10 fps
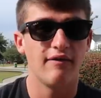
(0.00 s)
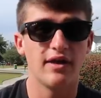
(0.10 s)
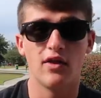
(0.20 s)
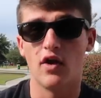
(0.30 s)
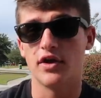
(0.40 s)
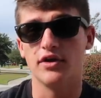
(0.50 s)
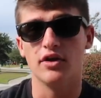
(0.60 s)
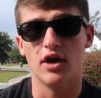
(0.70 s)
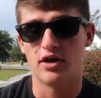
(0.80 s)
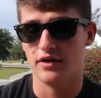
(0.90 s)
I've had a lot of good
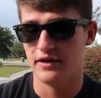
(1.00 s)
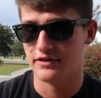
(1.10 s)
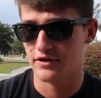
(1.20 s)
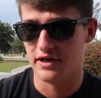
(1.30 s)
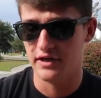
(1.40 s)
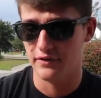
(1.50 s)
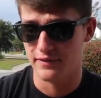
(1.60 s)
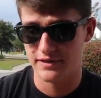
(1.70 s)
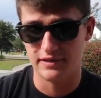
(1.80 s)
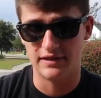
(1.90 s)
luck on this right here.
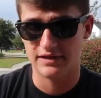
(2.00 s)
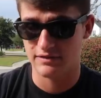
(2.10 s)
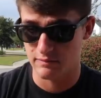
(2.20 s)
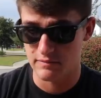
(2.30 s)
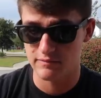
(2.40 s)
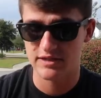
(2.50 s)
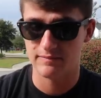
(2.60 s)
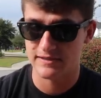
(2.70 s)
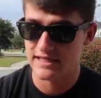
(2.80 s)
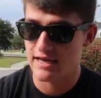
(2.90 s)
This, this
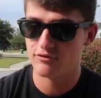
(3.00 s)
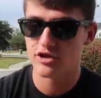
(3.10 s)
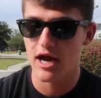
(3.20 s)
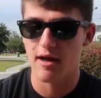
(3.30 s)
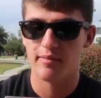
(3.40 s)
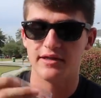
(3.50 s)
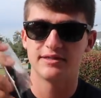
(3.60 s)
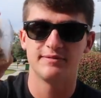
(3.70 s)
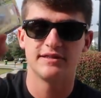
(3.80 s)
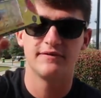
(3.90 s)
same trap in
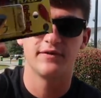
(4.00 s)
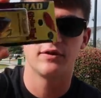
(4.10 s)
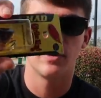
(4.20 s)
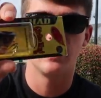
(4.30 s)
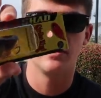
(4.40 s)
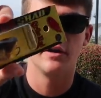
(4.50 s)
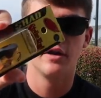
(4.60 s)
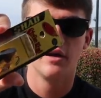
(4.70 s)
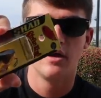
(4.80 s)
specific right here.